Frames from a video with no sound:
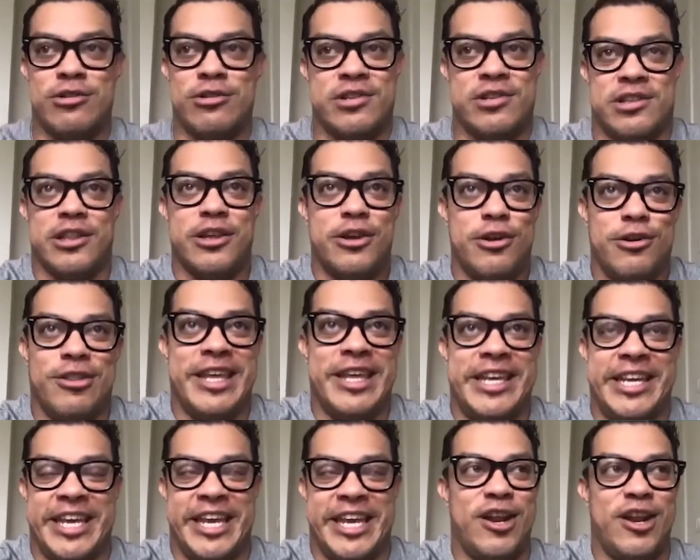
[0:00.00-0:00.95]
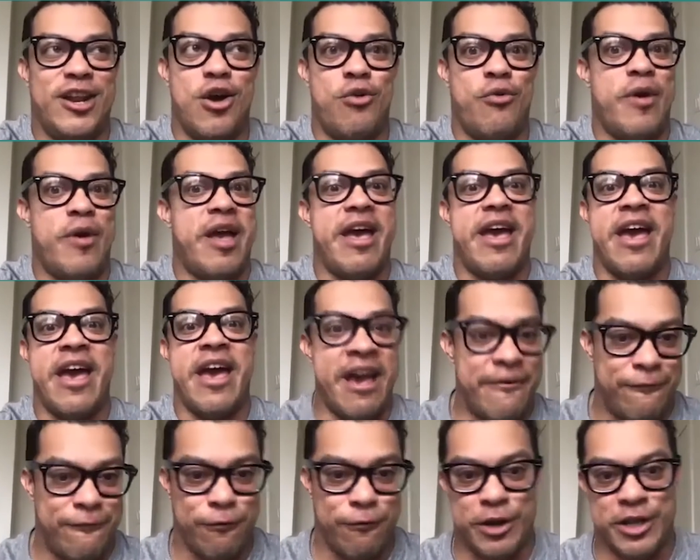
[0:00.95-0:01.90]
There's literally keto
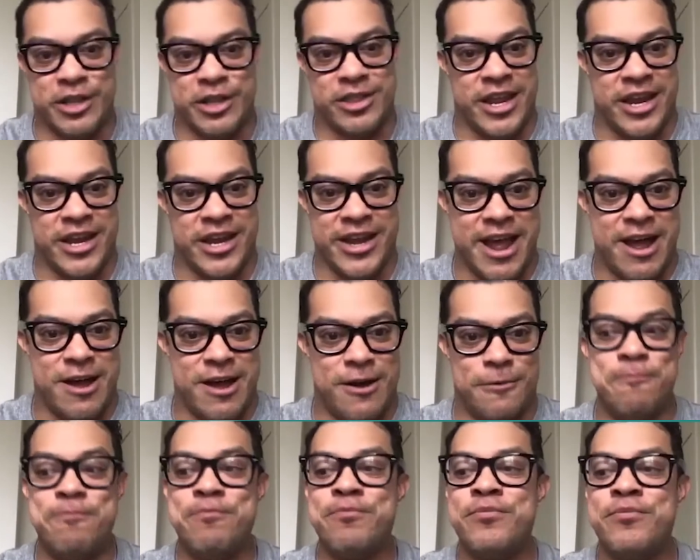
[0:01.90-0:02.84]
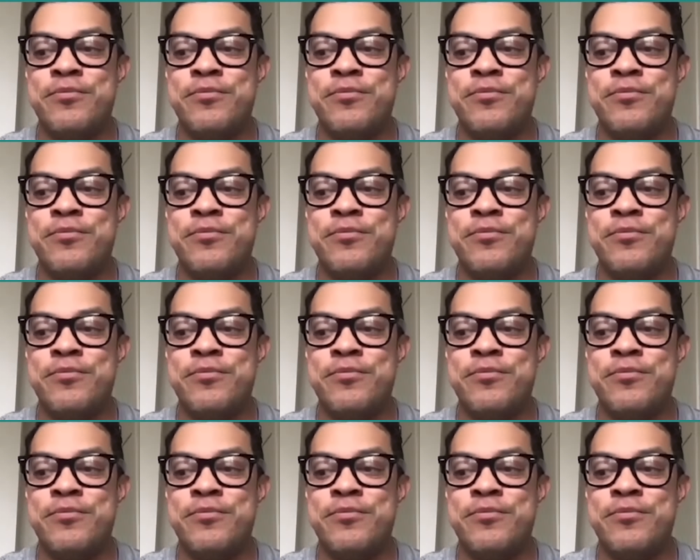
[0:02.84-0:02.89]
everything now.